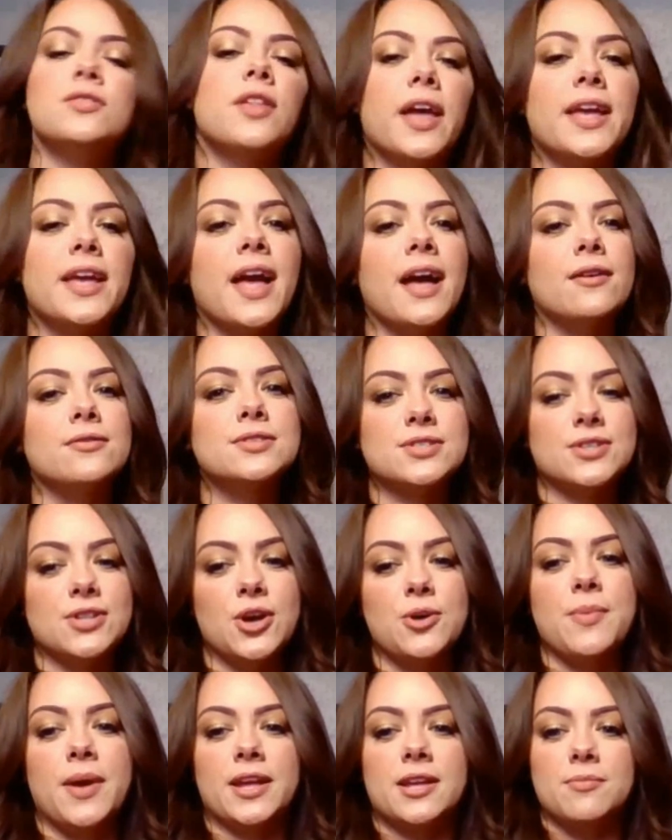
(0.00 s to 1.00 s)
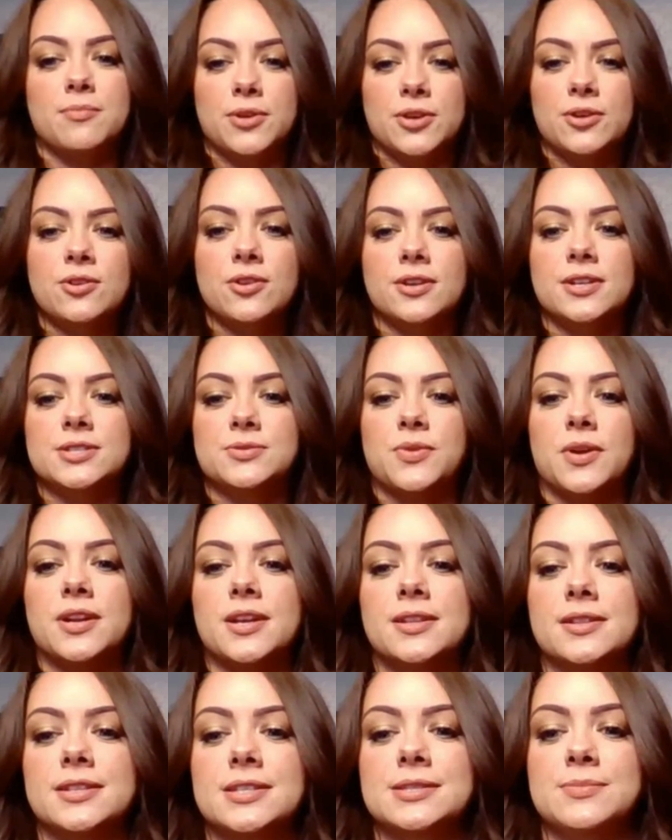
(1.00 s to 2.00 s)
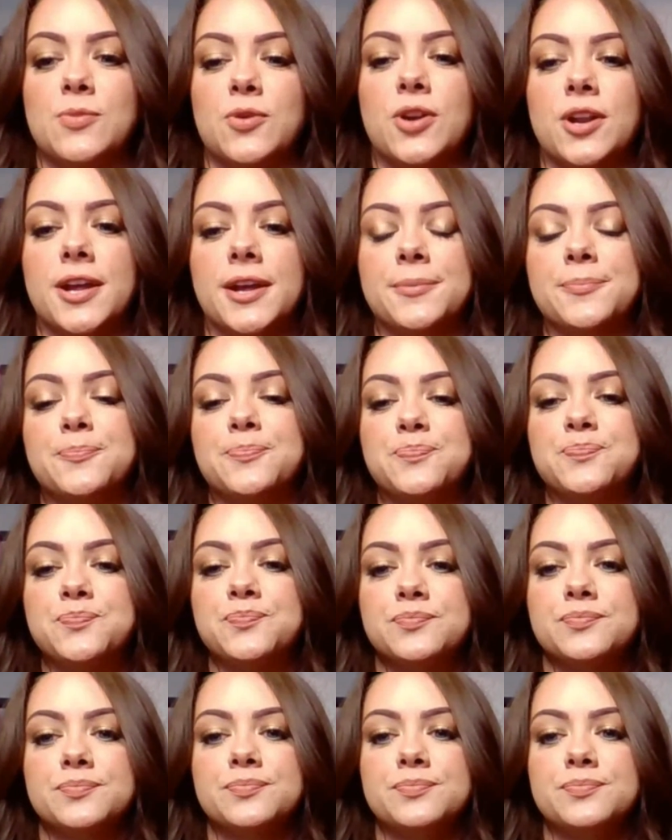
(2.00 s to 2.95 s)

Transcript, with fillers: don't like how slow my computer is running this morning.